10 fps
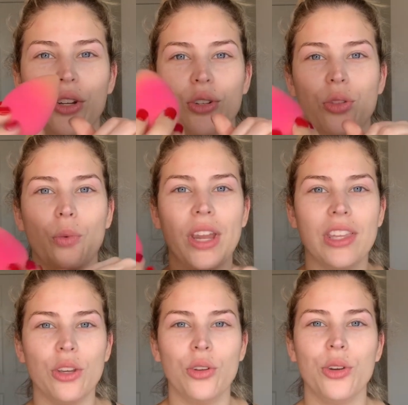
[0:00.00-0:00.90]
So the way
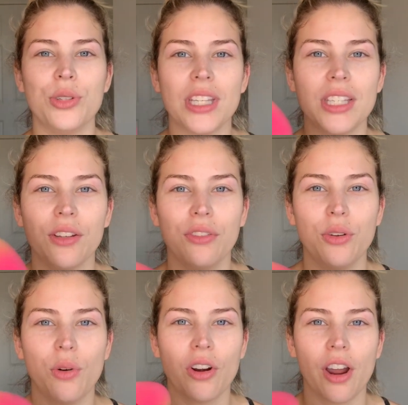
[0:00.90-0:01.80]
that you use this, if you are